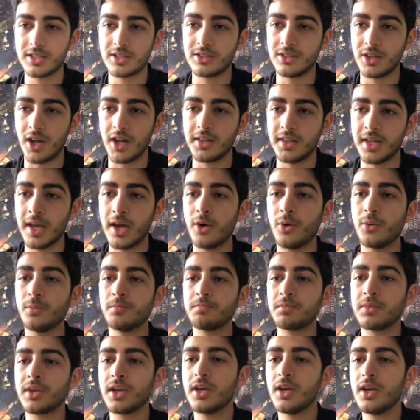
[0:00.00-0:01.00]
not now.
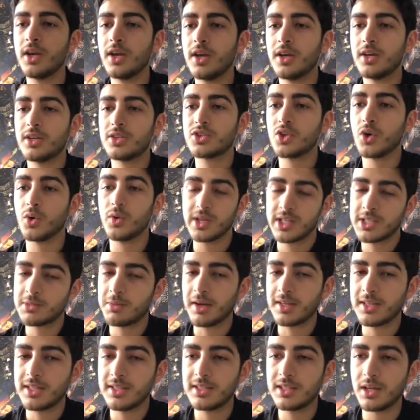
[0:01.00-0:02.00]
So
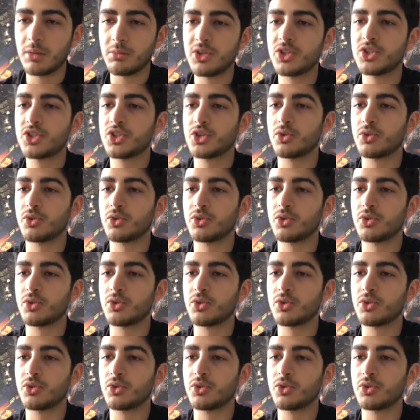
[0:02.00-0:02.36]
expect these numbers to